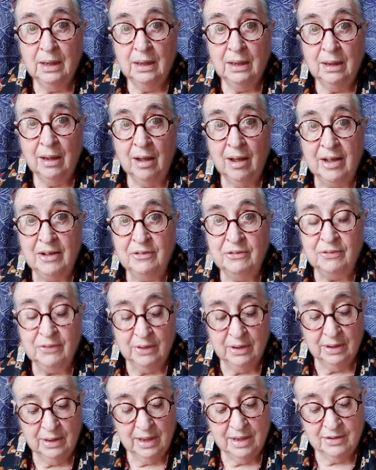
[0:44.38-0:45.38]
Life
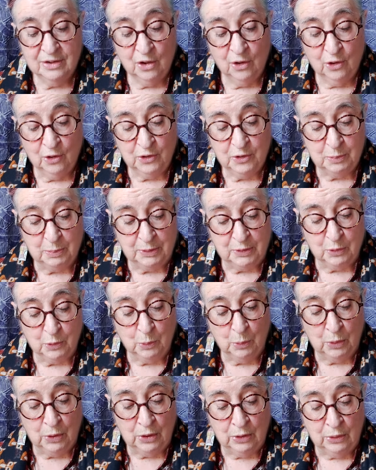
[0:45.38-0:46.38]
is a hospital
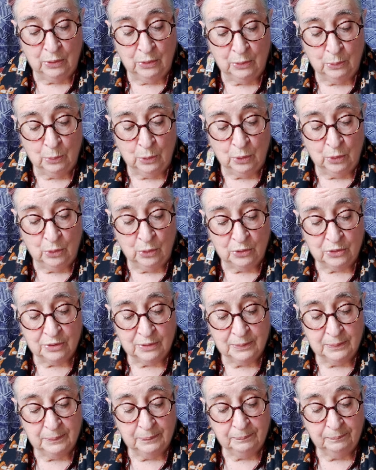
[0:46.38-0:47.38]
ward,
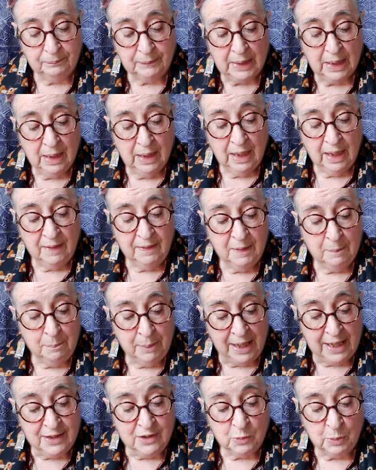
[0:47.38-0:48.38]
and the
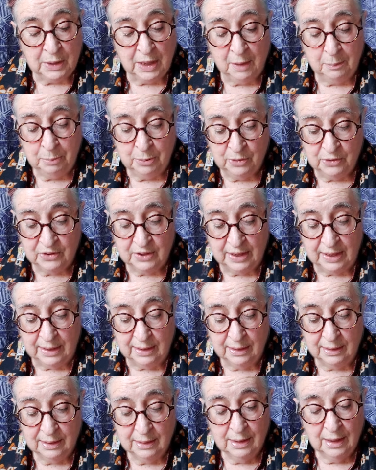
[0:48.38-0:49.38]
beds we are put
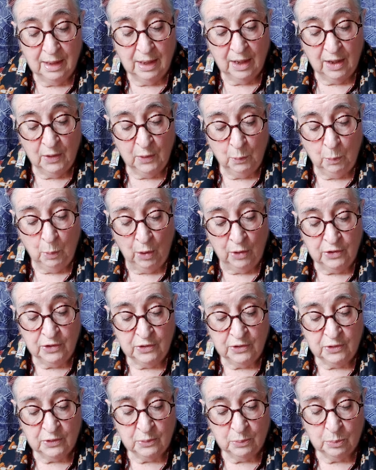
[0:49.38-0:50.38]
in are the
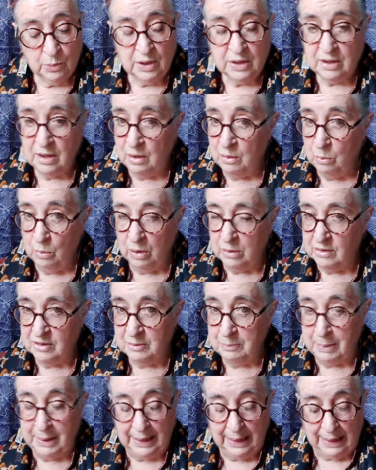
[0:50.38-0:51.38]
ones we don't want
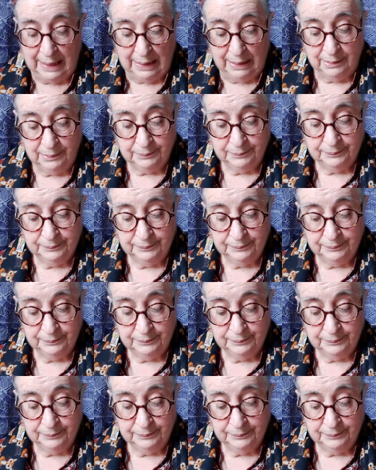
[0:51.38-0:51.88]
to be in.